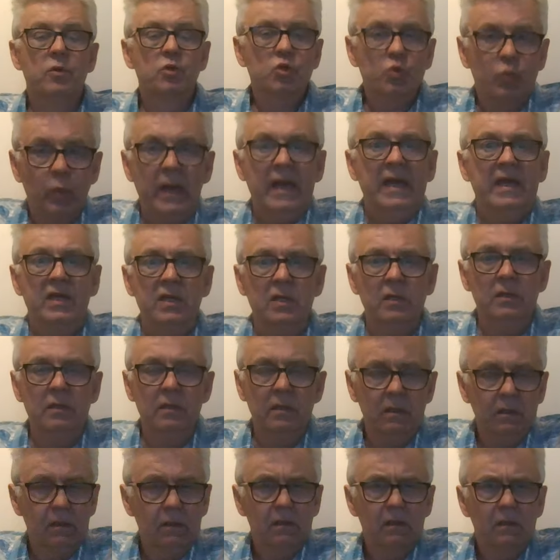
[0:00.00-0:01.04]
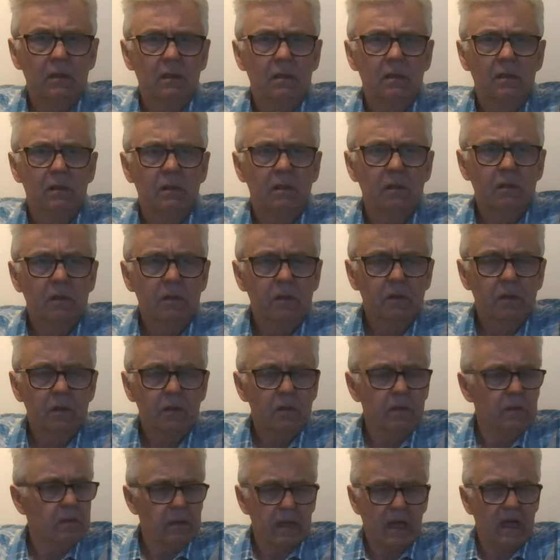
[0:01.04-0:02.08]
Sweden.
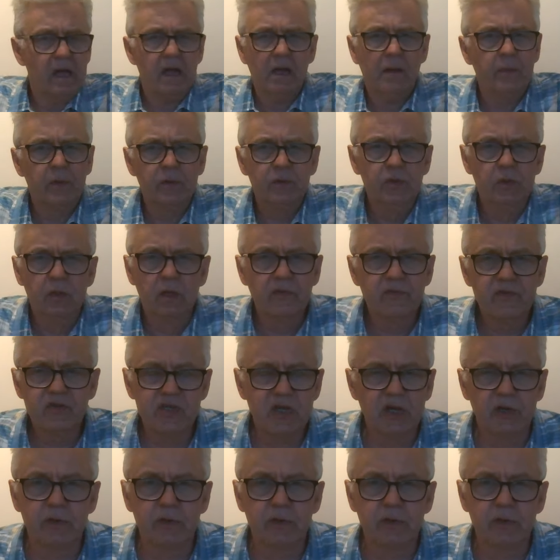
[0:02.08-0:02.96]
I'm on Eurovision.